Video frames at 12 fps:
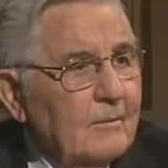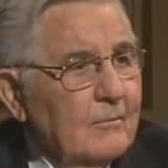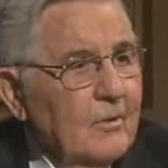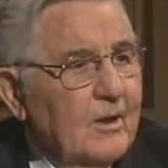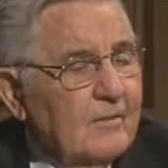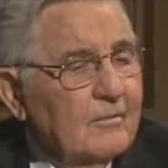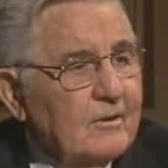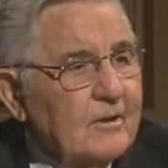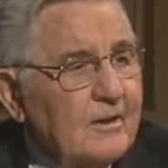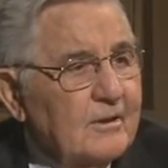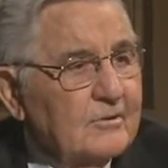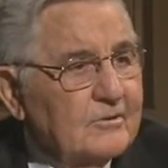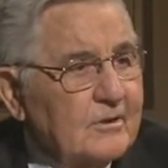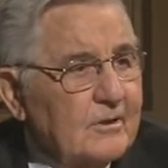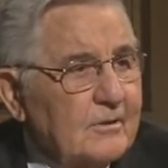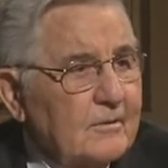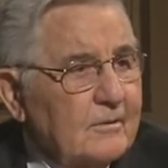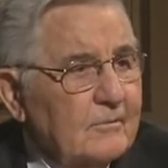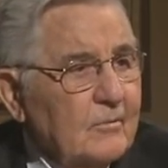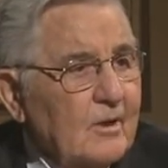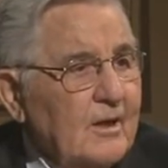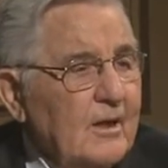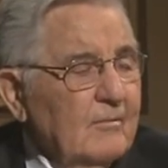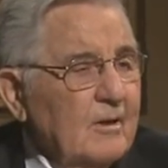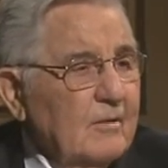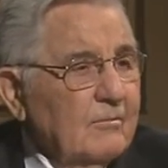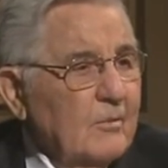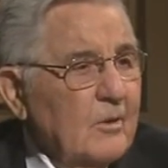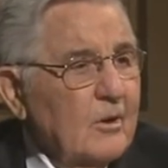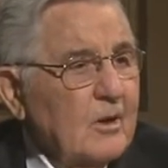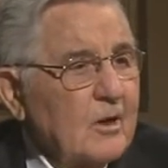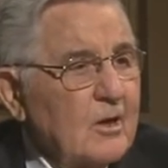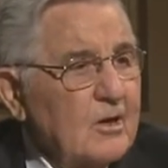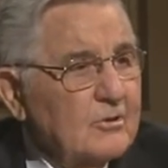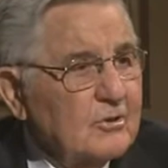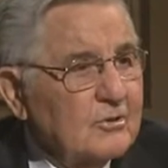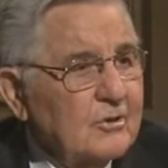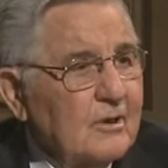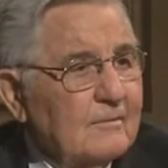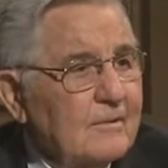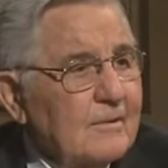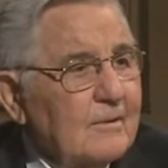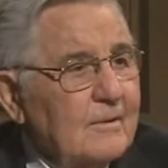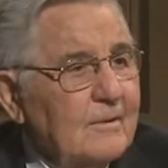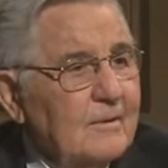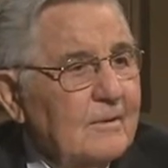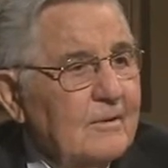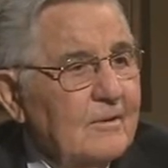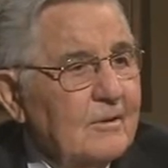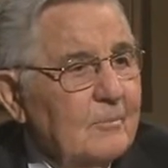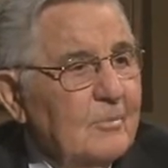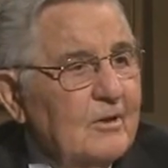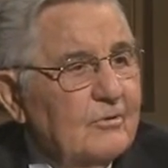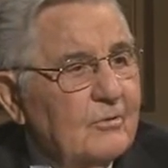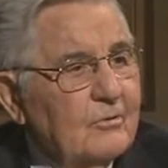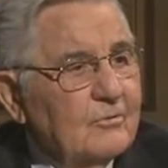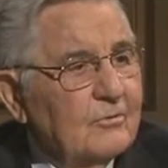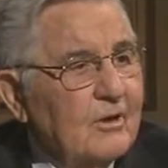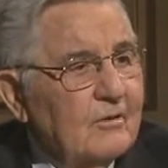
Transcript: We have a tendency, even if we're not conscious of it, to be too